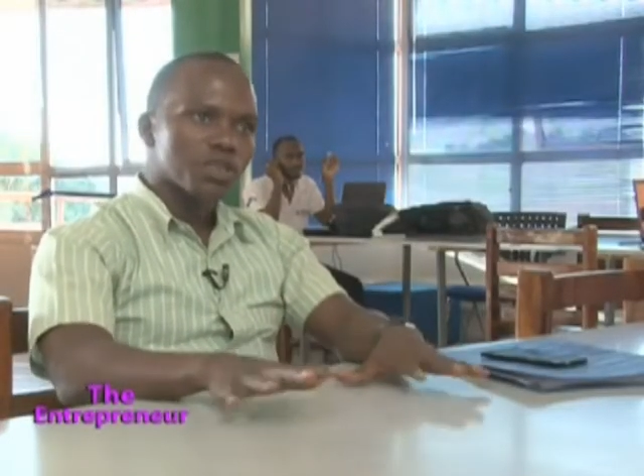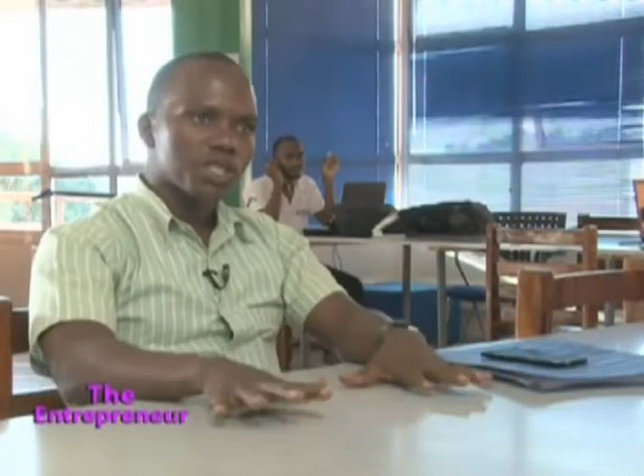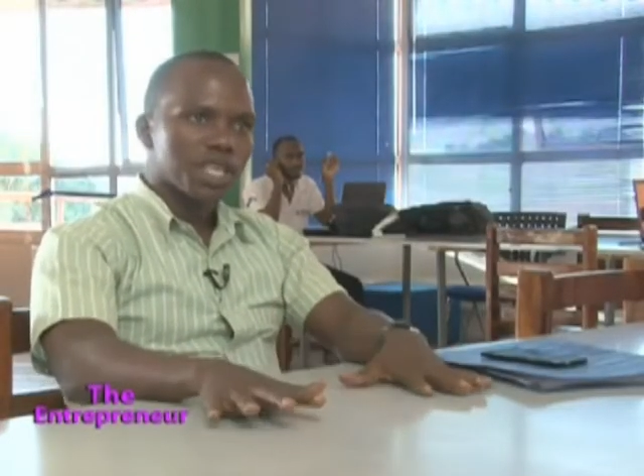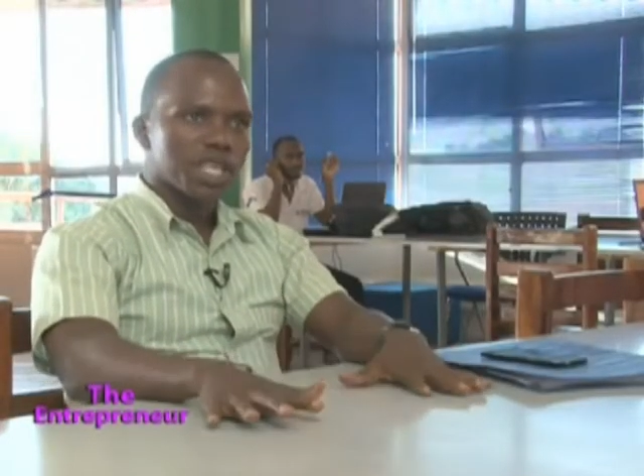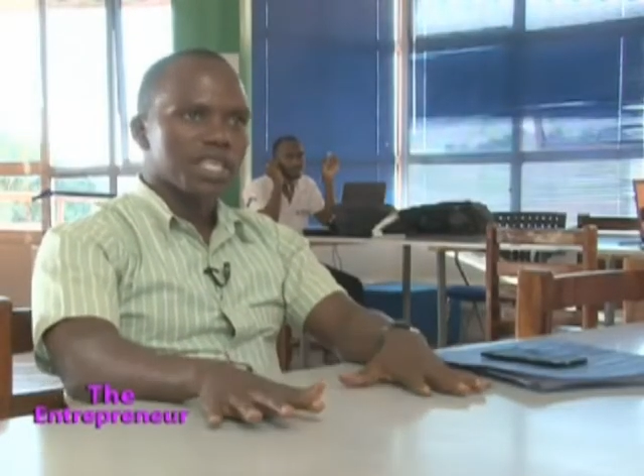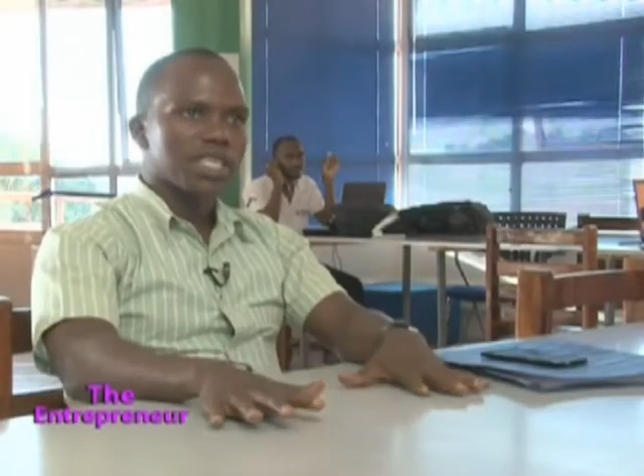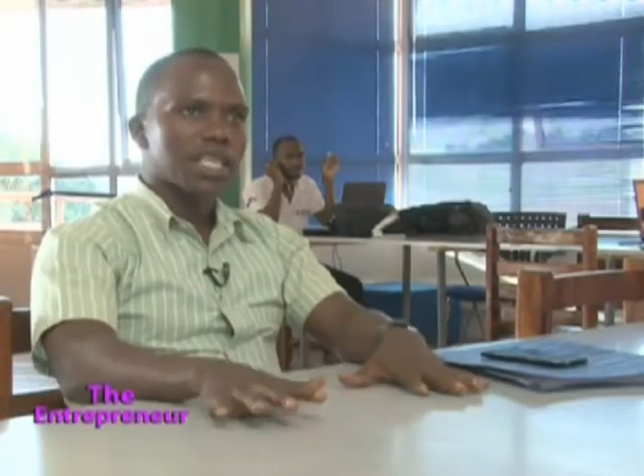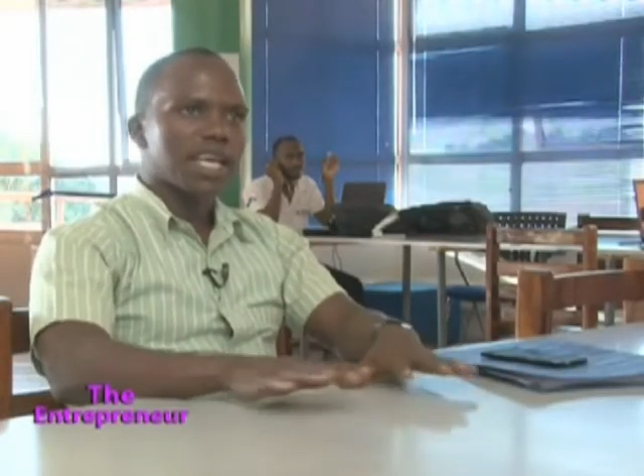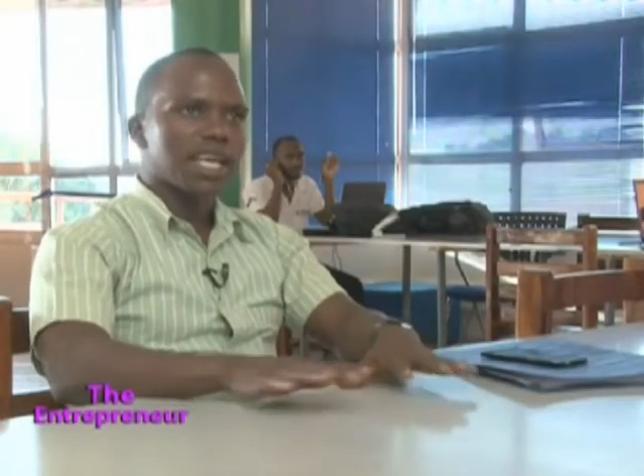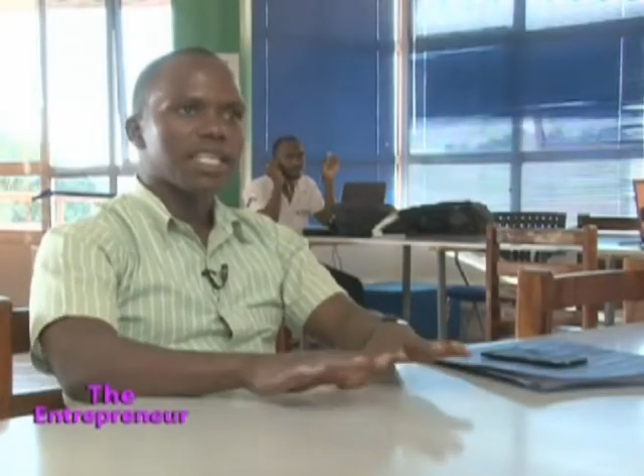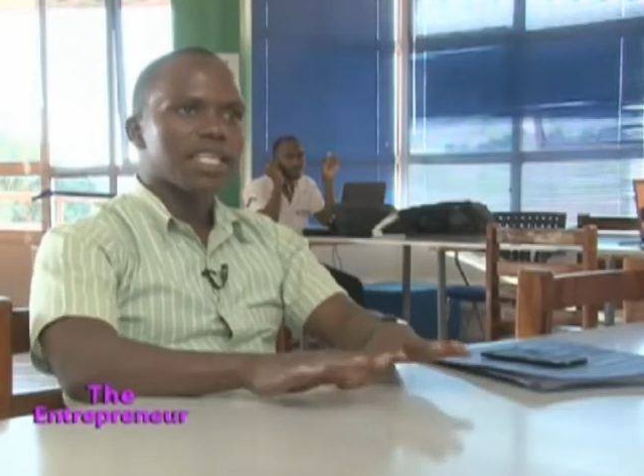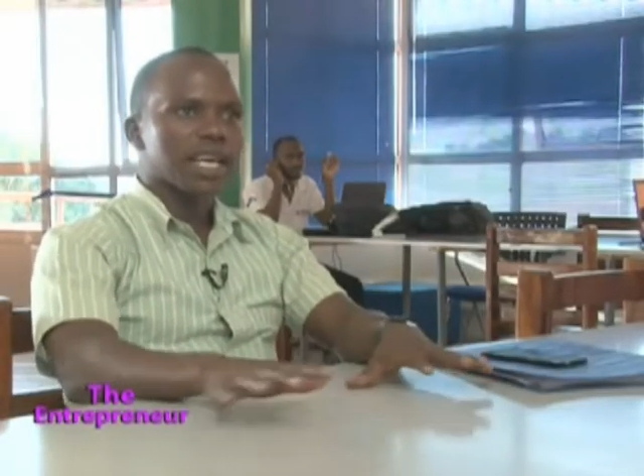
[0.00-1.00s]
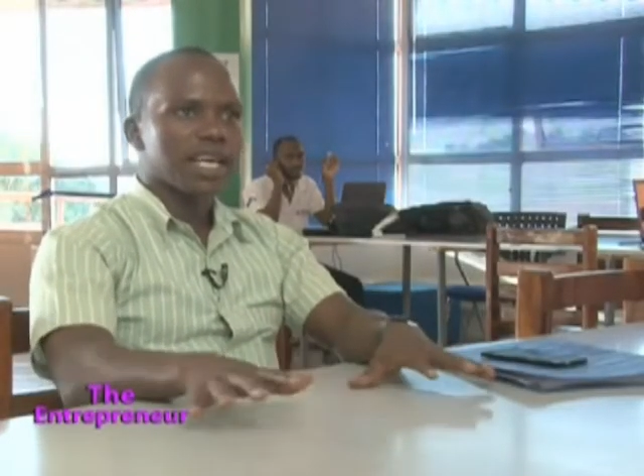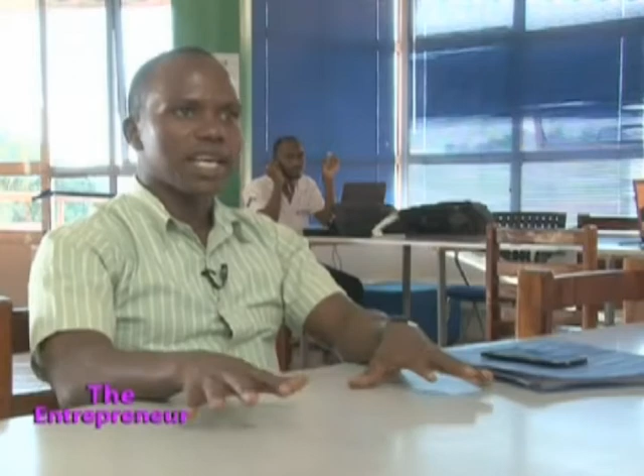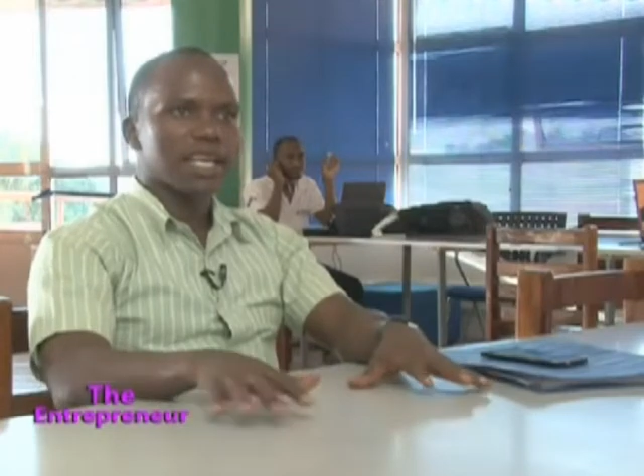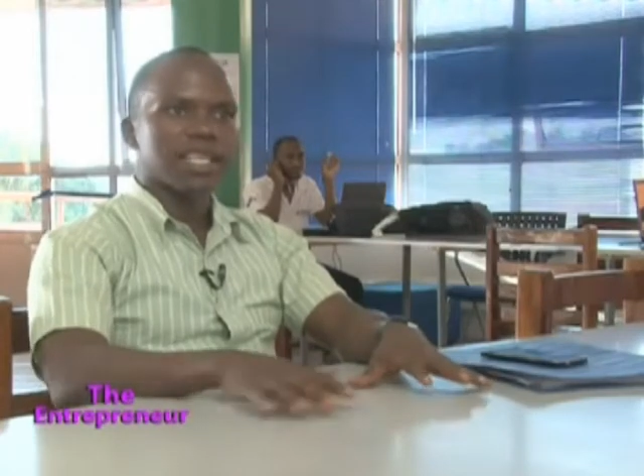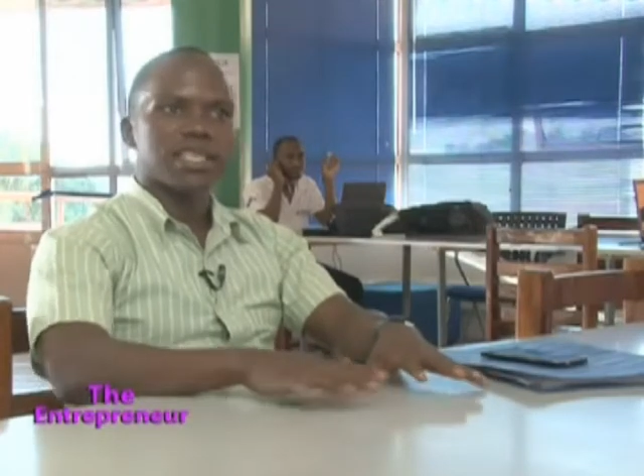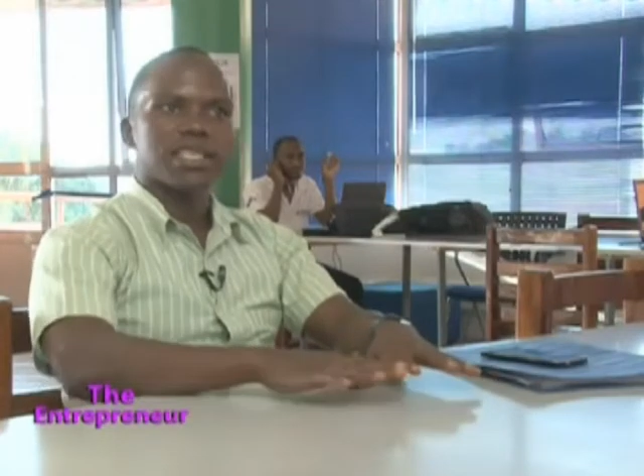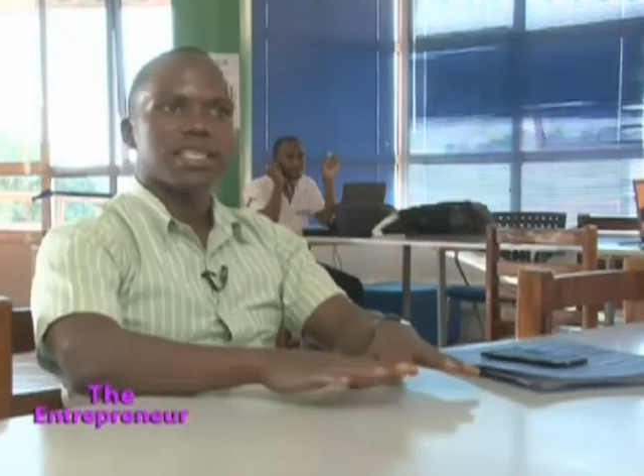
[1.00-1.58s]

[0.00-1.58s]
change the entire